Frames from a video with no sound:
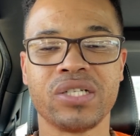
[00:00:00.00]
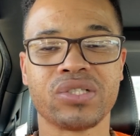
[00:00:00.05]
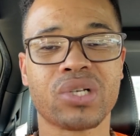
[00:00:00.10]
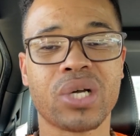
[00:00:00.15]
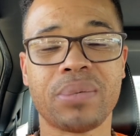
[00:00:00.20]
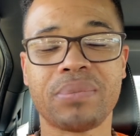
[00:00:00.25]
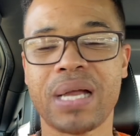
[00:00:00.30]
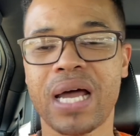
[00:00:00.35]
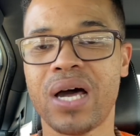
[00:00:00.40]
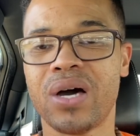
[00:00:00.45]
So
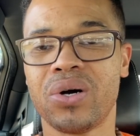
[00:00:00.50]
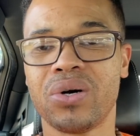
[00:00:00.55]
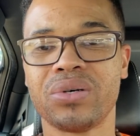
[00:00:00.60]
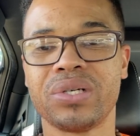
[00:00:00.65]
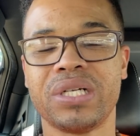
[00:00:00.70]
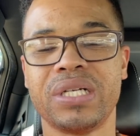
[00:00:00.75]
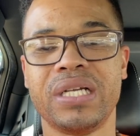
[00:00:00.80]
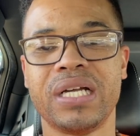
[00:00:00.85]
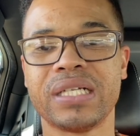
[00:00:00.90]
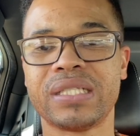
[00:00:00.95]
I'm not
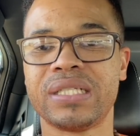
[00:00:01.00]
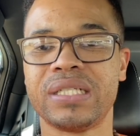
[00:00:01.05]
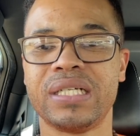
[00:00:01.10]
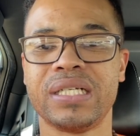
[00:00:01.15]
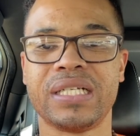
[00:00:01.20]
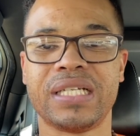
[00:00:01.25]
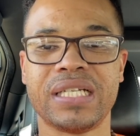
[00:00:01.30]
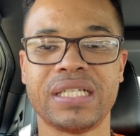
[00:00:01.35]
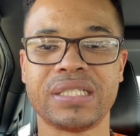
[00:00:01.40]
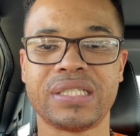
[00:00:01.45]
holding nothing
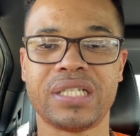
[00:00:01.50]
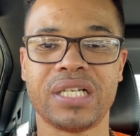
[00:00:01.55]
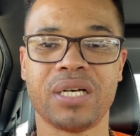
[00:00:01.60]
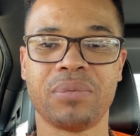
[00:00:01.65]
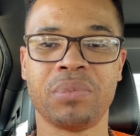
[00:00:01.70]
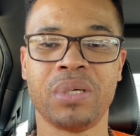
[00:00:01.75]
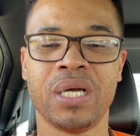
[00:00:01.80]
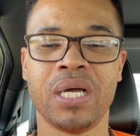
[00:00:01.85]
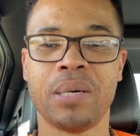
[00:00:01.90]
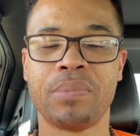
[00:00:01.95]
against
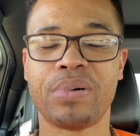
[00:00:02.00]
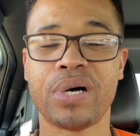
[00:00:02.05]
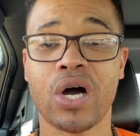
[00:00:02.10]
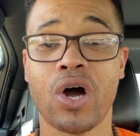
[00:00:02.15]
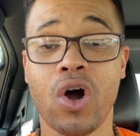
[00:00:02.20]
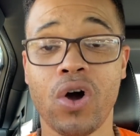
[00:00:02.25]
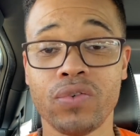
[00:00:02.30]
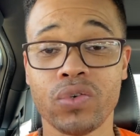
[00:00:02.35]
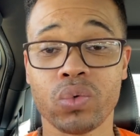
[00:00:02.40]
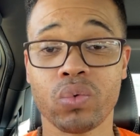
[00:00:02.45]
them. But
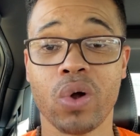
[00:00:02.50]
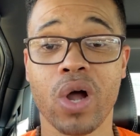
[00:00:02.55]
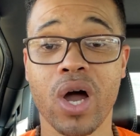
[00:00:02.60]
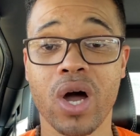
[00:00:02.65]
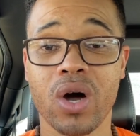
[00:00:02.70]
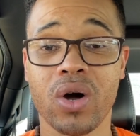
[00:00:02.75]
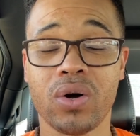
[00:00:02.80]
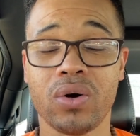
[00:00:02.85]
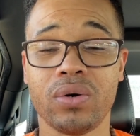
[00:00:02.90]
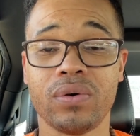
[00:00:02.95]

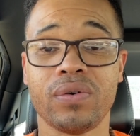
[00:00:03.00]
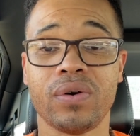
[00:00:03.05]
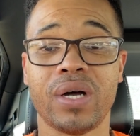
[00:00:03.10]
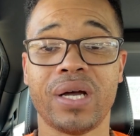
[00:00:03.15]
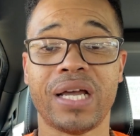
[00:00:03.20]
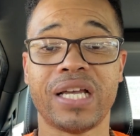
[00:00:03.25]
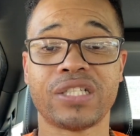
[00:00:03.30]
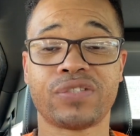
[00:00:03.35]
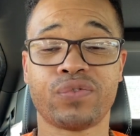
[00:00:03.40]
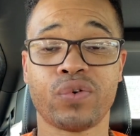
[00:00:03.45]
overall,
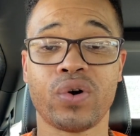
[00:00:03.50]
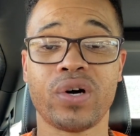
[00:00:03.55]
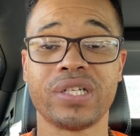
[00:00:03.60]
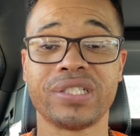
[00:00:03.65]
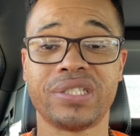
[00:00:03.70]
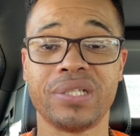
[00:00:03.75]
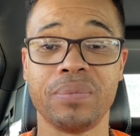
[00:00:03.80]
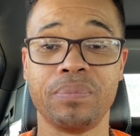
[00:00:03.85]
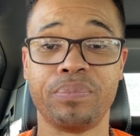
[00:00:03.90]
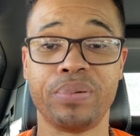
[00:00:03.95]
as far
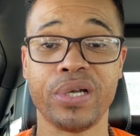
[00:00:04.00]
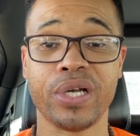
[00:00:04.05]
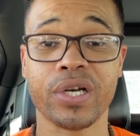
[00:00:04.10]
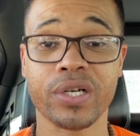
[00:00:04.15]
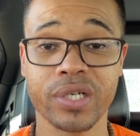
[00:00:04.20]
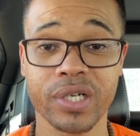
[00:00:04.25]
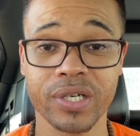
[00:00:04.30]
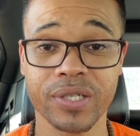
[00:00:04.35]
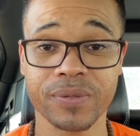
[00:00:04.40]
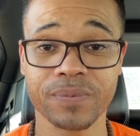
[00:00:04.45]
as the
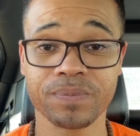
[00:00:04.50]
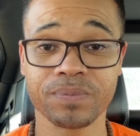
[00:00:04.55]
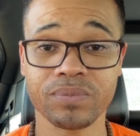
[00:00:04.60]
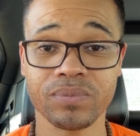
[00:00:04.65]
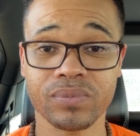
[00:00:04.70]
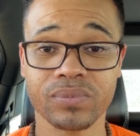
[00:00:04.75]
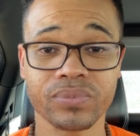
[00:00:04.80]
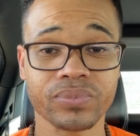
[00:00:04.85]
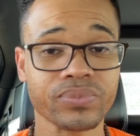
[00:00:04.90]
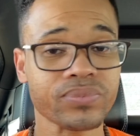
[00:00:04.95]
builder,
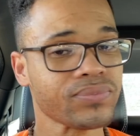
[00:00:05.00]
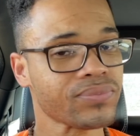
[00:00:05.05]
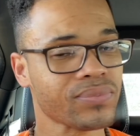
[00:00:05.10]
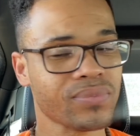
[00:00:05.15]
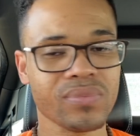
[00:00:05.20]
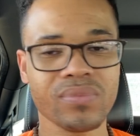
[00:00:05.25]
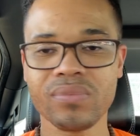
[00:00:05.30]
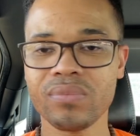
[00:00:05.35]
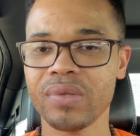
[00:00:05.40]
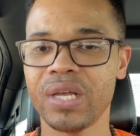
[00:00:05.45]

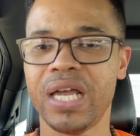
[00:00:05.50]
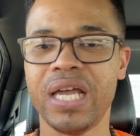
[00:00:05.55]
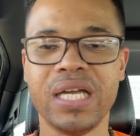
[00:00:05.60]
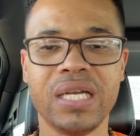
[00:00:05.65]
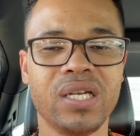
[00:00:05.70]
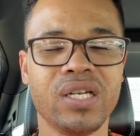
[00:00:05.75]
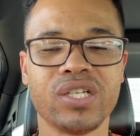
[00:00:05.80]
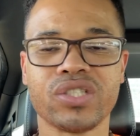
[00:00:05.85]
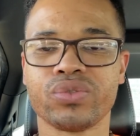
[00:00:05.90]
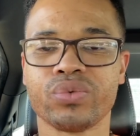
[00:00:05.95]
it
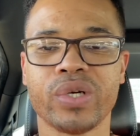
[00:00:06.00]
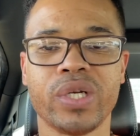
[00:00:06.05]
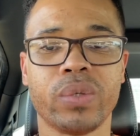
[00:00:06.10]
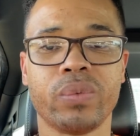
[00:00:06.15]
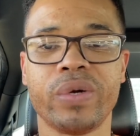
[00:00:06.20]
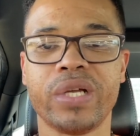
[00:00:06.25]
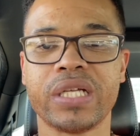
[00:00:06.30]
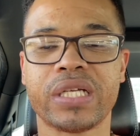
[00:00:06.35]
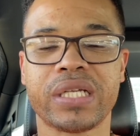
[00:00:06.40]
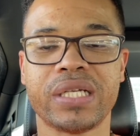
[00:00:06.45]
looks really,
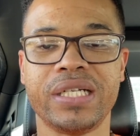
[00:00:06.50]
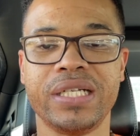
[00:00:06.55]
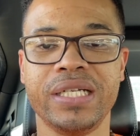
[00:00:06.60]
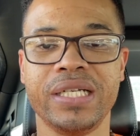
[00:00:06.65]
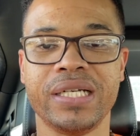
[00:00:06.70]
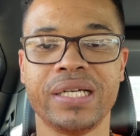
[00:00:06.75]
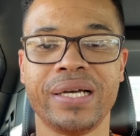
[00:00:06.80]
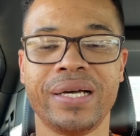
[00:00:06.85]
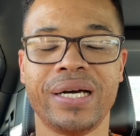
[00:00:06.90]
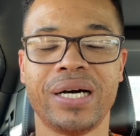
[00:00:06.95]
really
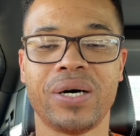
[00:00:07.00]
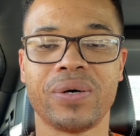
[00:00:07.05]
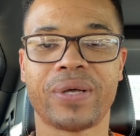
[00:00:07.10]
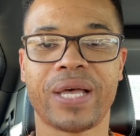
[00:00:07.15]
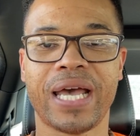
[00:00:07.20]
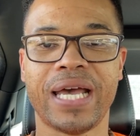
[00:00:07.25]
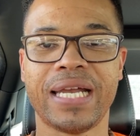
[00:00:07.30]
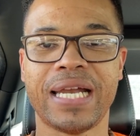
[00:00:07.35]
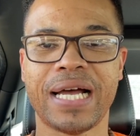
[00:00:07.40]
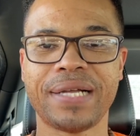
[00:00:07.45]
clean.
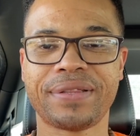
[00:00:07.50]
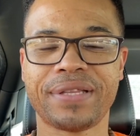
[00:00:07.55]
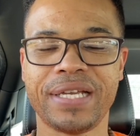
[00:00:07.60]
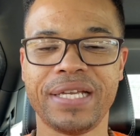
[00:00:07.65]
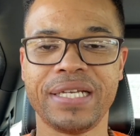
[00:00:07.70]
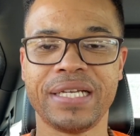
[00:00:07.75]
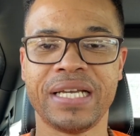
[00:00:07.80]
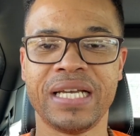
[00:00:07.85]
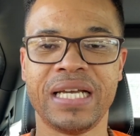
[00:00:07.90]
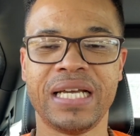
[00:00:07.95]
Okay. And I
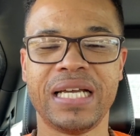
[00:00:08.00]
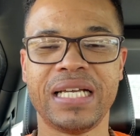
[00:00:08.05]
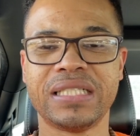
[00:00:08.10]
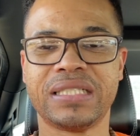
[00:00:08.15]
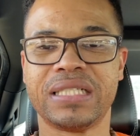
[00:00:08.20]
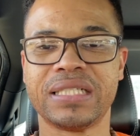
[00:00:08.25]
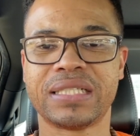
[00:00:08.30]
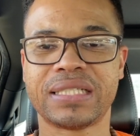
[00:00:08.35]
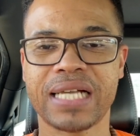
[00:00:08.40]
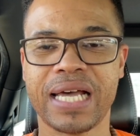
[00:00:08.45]
think it's
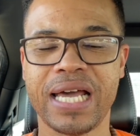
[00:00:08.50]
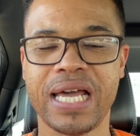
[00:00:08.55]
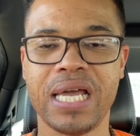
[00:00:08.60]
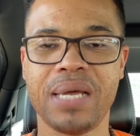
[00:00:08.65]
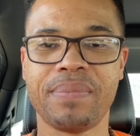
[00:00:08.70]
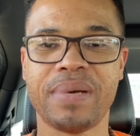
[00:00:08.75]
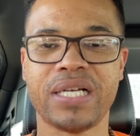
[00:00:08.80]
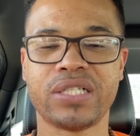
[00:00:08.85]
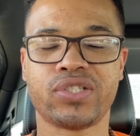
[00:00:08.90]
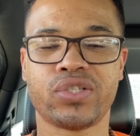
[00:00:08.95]
the
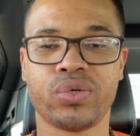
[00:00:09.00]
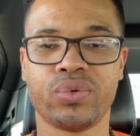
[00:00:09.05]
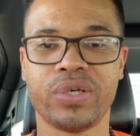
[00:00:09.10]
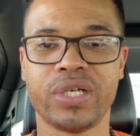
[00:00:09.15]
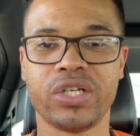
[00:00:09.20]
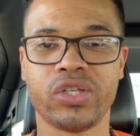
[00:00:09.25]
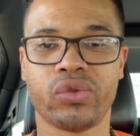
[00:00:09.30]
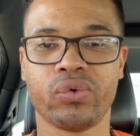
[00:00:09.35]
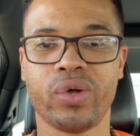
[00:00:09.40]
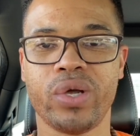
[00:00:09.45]
same as
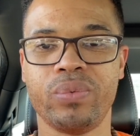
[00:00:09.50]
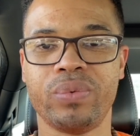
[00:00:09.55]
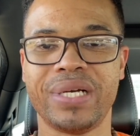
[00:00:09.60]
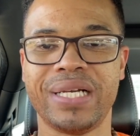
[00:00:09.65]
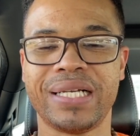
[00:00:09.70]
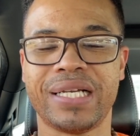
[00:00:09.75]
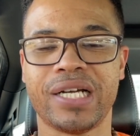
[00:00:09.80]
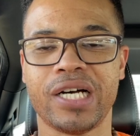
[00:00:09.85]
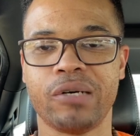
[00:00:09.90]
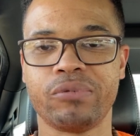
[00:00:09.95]
23 when
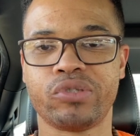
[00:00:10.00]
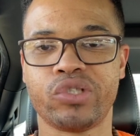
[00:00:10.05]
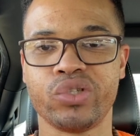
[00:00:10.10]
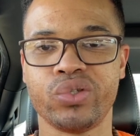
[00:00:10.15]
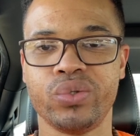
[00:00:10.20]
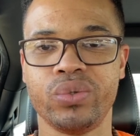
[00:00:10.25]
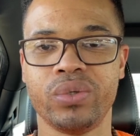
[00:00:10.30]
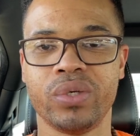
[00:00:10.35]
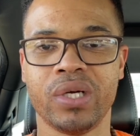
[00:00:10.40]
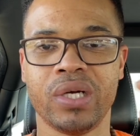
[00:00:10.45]
it comes
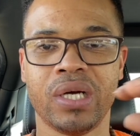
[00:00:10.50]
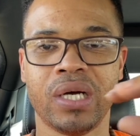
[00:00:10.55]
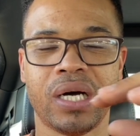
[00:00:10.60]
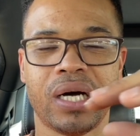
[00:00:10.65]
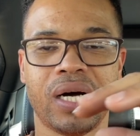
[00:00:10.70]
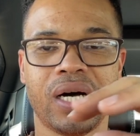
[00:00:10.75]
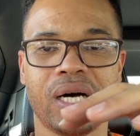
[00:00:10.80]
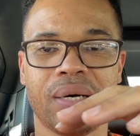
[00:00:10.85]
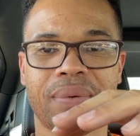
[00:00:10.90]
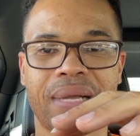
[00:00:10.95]
to
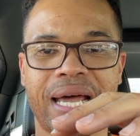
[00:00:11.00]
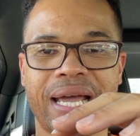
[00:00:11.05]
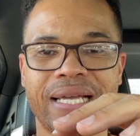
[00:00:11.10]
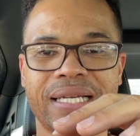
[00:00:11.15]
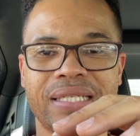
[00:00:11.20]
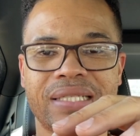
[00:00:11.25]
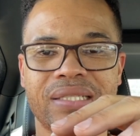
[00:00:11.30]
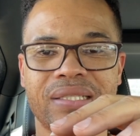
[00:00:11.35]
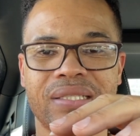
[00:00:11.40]
I